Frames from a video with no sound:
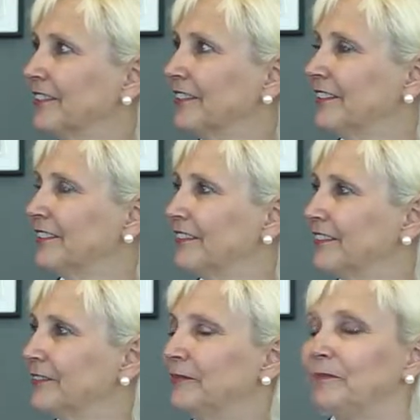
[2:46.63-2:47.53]

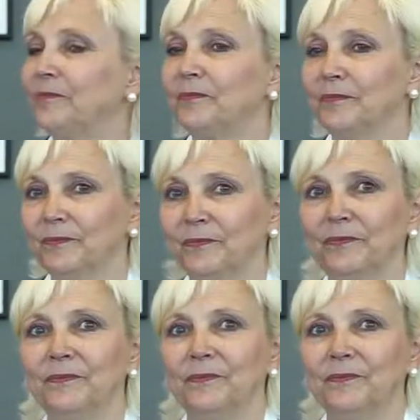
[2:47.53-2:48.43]

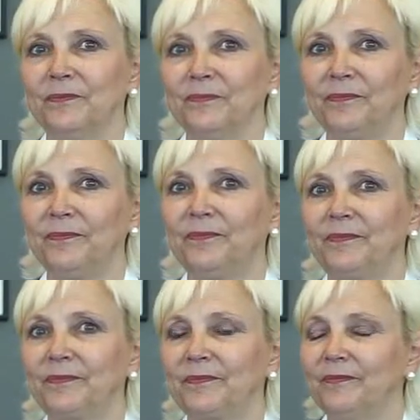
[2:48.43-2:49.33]

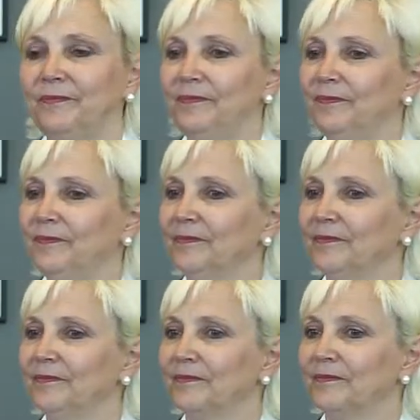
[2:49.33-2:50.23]

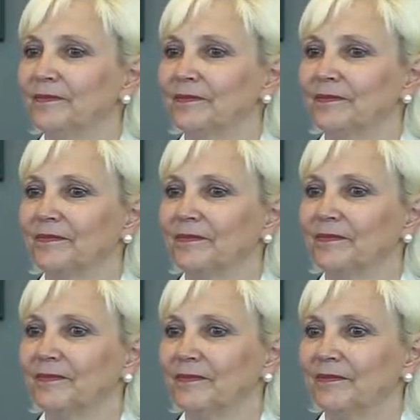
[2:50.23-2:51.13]

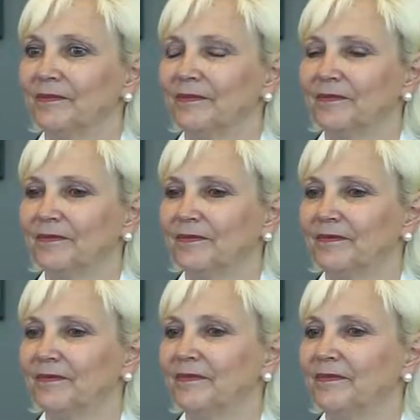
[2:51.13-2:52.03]

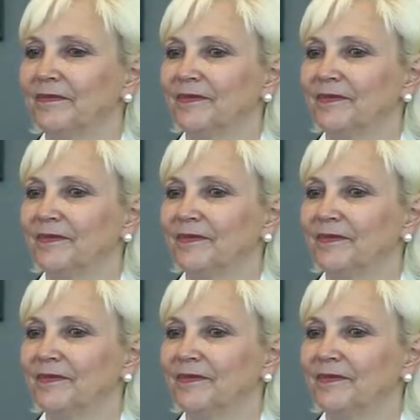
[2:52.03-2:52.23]
(silent)